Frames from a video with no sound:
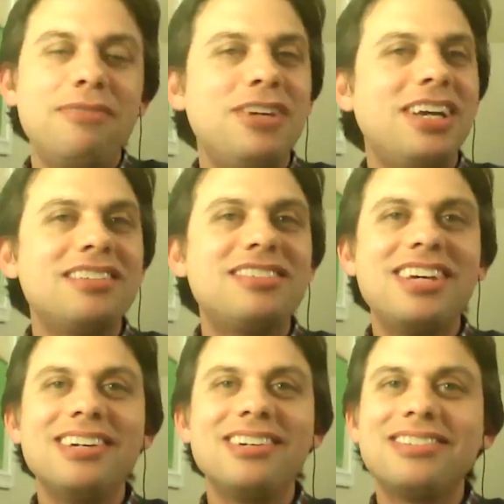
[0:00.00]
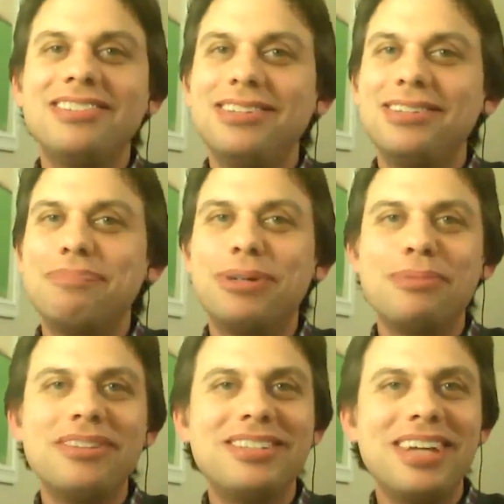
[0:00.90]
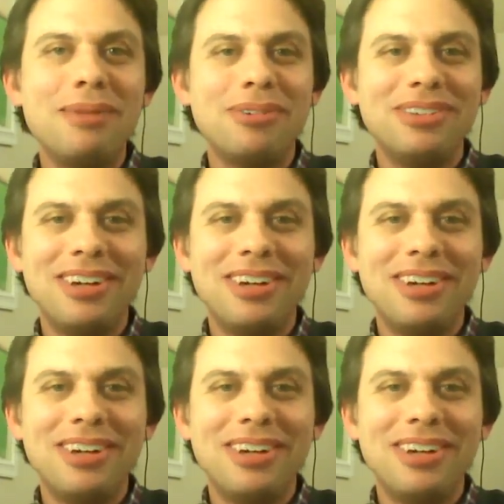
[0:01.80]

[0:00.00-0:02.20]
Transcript: See, if you got the skills, just bring them to the table.